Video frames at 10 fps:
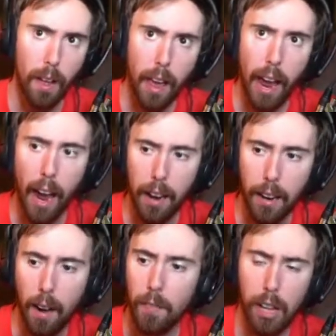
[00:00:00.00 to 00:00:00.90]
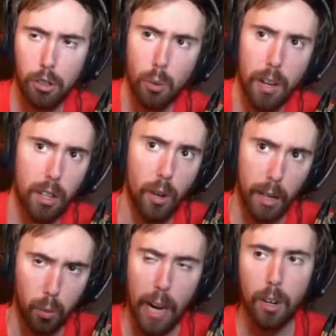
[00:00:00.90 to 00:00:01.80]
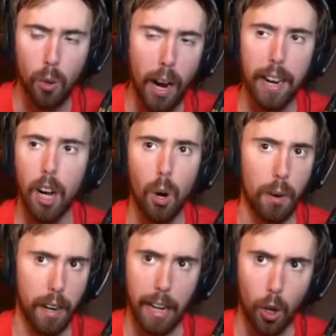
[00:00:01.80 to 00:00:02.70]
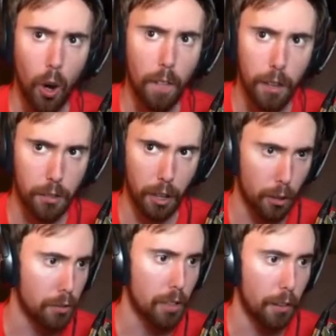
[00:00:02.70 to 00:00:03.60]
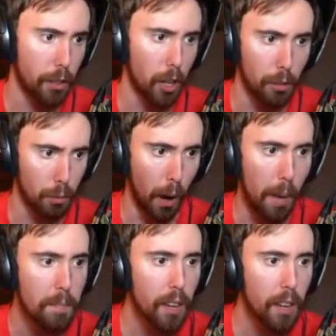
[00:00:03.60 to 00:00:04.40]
And that's the way that like Raider.io and like all this other stuff goes, right?